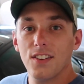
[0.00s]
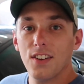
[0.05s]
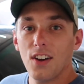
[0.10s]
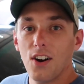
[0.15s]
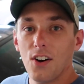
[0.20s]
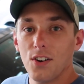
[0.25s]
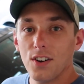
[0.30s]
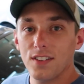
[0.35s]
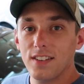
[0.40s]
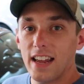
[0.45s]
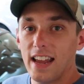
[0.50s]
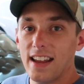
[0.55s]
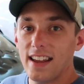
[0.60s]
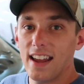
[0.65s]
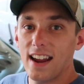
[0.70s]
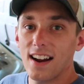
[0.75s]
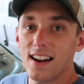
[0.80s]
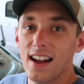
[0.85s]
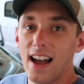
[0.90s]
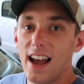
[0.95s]
So take
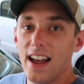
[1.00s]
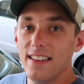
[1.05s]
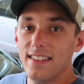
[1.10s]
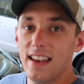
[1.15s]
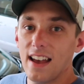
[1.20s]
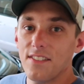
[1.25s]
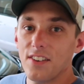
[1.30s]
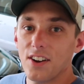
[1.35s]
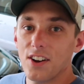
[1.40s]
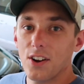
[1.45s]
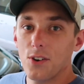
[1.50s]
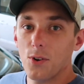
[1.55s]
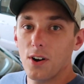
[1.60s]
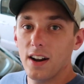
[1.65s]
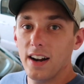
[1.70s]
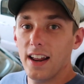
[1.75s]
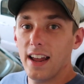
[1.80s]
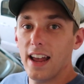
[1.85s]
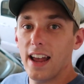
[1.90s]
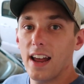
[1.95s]
care, guys. Have a good
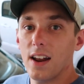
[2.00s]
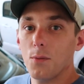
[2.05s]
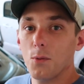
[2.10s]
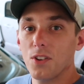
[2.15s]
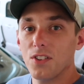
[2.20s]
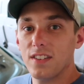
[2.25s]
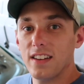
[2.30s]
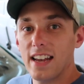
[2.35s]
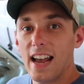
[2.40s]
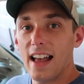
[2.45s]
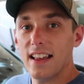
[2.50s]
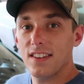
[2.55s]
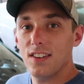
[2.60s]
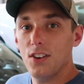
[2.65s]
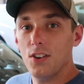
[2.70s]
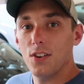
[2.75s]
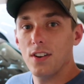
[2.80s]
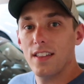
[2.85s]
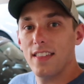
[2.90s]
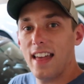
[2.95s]
one and we'll see you guys
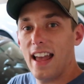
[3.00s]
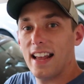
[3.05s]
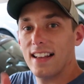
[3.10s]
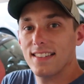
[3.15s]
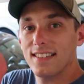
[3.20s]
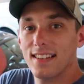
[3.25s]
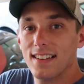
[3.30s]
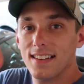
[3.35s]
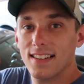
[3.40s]
soon. Thanks.